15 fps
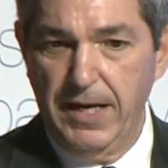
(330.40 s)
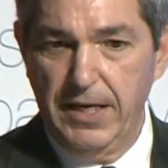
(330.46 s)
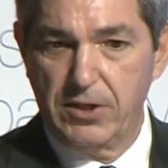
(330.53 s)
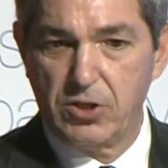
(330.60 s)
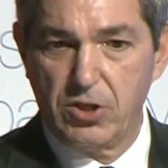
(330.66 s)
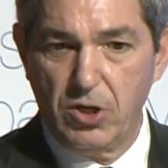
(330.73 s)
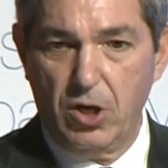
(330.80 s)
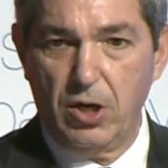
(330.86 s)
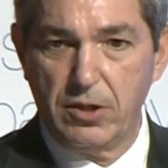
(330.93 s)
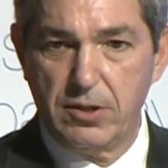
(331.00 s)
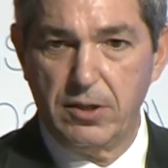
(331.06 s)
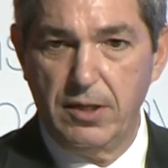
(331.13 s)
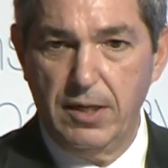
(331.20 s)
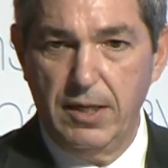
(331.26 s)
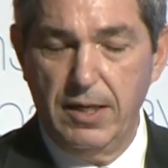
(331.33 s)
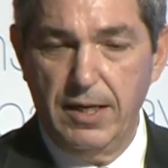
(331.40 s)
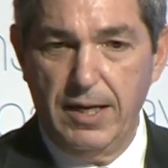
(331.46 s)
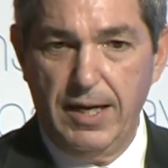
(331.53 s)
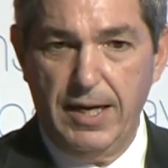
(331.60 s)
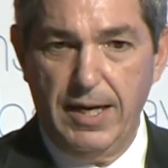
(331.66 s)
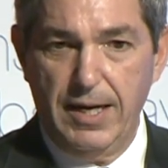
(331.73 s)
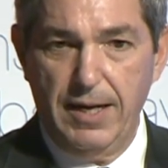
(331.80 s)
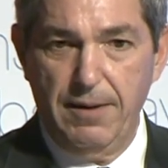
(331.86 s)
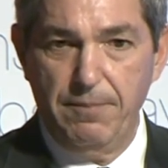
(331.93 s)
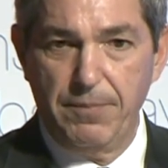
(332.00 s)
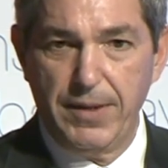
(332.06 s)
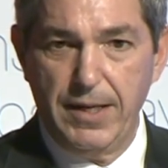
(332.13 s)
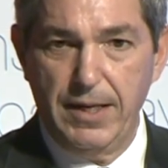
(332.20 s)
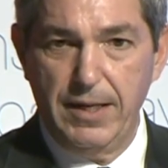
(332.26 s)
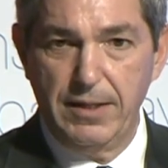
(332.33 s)
It's not,
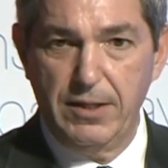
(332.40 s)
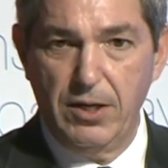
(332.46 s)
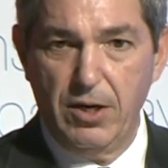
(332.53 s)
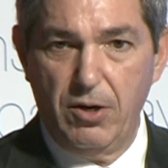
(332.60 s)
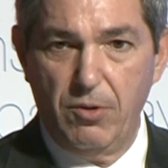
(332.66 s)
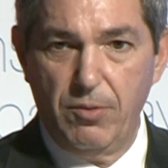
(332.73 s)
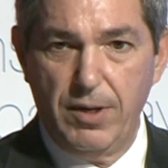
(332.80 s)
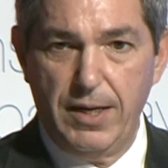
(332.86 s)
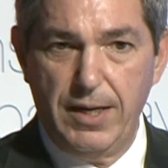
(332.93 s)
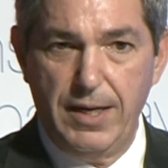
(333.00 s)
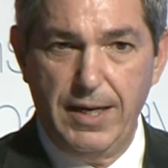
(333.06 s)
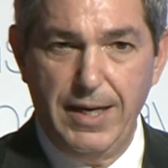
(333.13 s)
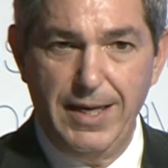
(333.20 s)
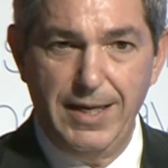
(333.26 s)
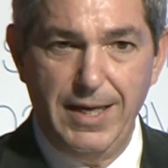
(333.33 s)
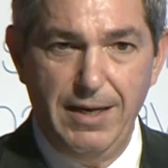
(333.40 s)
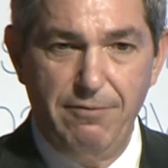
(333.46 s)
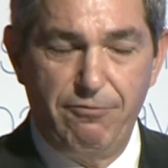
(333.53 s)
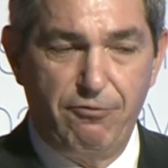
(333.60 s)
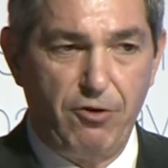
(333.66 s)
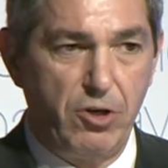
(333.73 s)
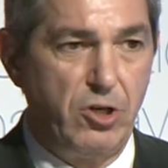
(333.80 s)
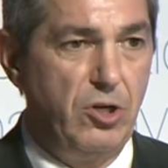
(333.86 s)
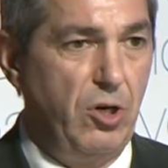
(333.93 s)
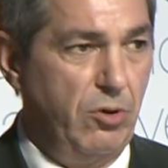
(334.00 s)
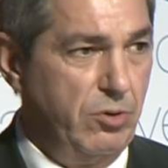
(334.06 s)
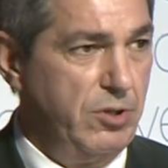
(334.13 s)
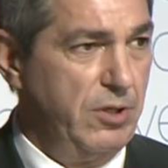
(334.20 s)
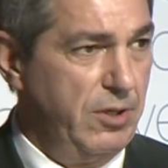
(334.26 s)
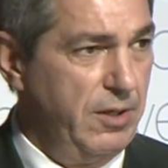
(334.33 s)
um, you know, uh, a, a
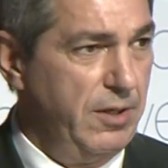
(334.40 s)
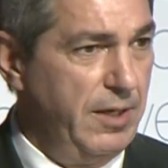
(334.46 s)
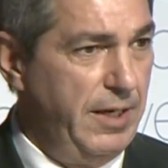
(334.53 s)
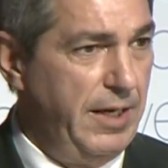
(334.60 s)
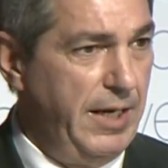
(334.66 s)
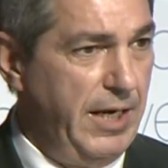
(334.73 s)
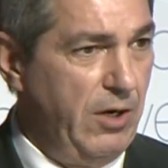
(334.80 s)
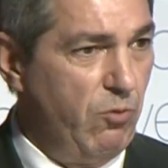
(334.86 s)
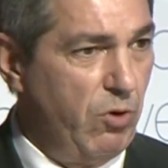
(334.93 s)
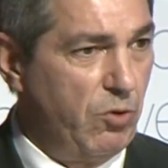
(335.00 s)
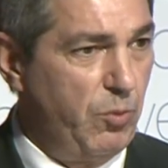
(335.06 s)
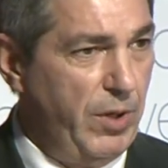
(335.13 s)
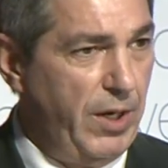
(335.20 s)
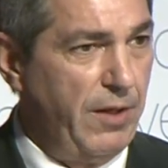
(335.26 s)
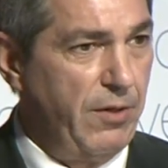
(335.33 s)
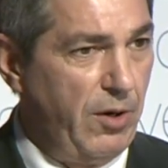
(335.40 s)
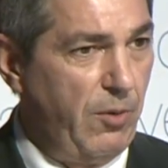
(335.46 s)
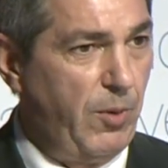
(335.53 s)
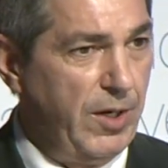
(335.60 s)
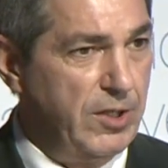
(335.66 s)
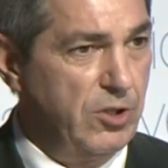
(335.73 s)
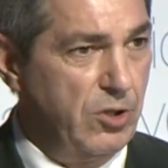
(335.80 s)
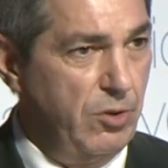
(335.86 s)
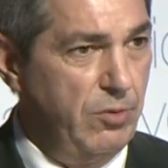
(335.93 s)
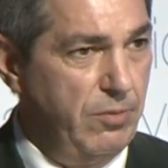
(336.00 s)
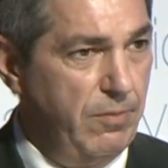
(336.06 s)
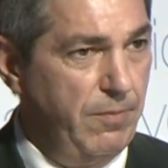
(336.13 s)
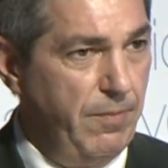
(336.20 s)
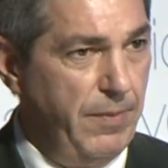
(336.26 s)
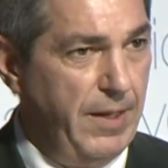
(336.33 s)
footnote uh, in what we otherwise do.
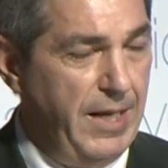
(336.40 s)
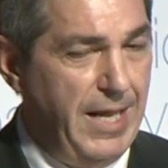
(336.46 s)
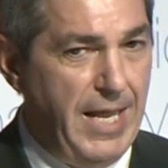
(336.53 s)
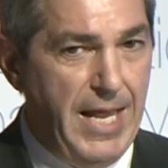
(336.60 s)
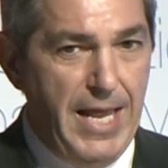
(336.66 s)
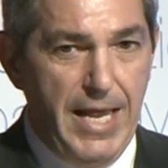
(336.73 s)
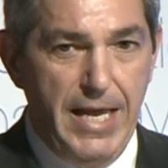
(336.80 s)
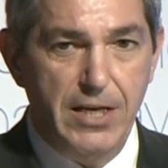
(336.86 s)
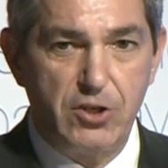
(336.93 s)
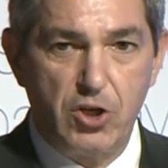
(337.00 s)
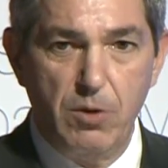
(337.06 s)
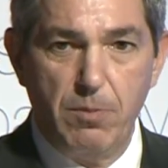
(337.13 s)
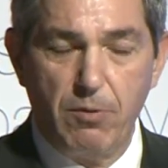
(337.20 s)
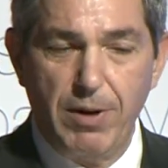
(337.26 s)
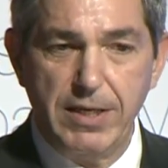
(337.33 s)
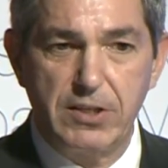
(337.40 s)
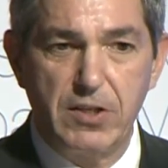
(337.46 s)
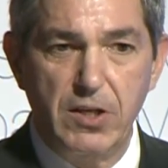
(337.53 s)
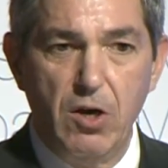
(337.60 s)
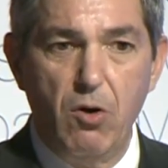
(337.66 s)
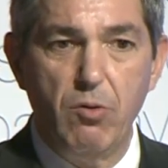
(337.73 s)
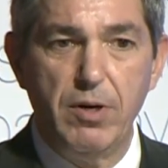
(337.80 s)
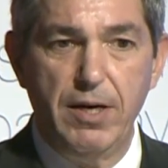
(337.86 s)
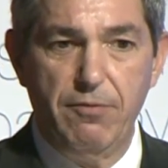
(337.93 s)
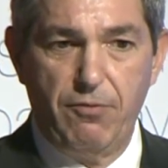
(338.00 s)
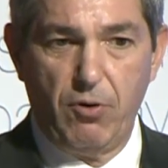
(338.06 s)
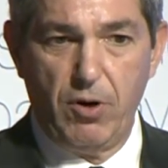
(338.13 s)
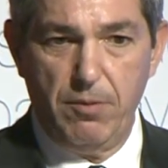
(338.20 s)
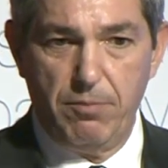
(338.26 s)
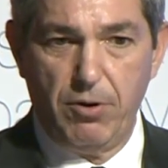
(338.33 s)
Is human rights the only
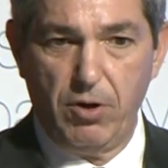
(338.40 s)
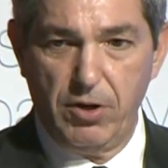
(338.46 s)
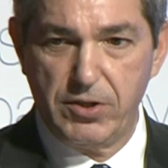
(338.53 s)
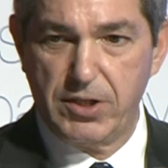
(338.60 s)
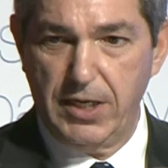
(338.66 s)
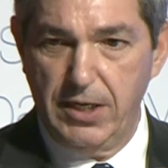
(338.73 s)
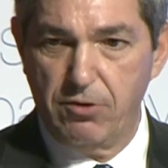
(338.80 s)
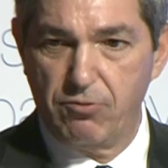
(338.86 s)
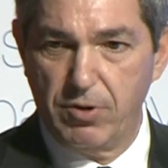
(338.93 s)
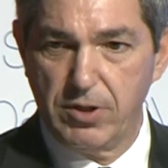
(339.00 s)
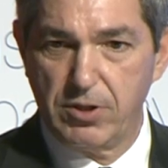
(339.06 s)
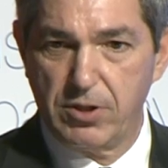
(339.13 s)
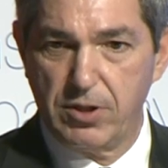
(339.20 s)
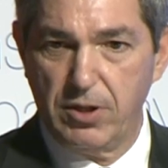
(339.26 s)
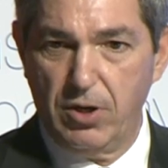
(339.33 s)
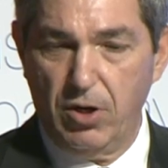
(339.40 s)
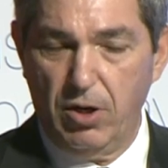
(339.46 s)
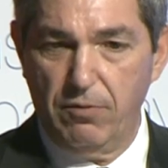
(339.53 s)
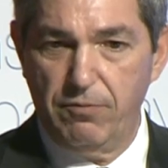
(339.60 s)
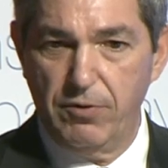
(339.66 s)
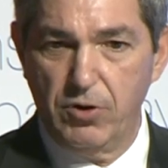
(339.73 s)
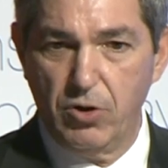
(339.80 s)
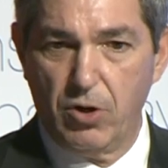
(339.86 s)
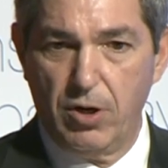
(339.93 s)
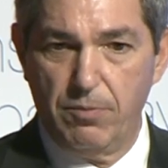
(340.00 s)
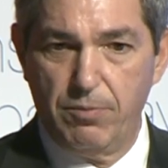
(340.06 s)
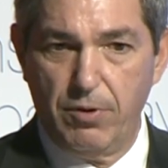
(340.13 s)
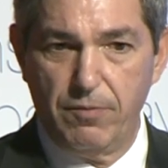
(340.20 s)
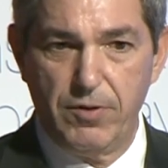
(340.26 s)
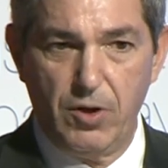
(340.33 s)
foreign policy interest of
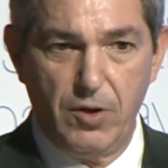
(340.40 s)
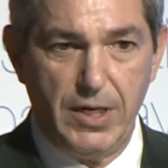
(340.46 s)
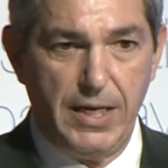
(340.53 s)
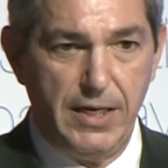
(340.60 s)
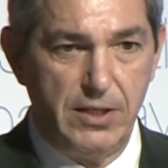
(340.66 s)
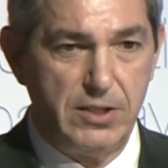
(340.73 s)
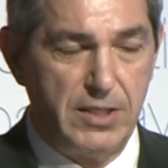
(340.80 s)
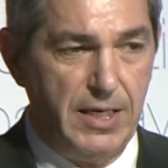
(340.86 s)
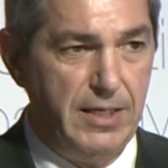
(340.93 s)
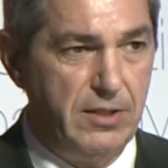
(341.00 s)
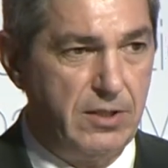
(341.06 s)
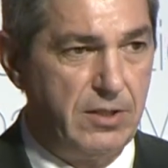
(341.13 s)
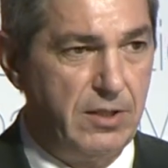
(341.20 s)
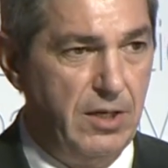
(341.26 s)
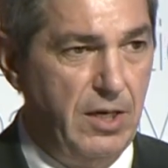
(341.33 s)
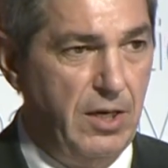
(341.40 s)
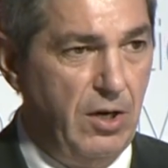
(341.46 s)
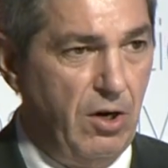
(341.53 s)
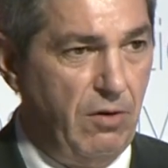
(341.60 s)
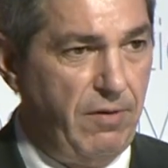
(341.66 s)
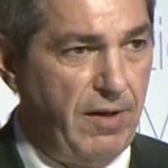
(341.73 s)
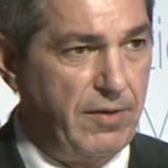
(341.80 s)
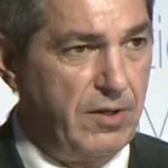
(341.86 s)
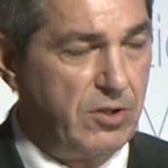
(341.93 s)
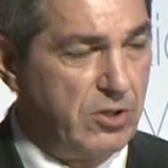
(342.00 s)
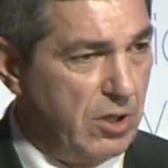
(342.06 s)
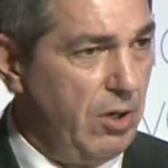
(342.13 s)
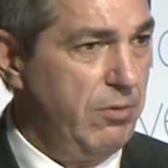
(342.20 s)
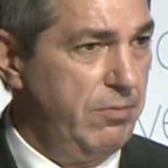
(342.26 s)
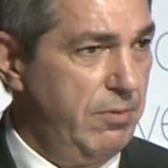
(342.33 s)
Europe, of the United States, of others?
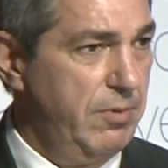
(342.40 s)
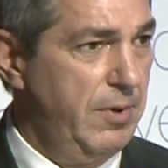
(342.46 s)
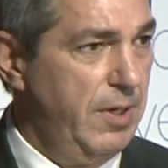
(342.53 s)
No.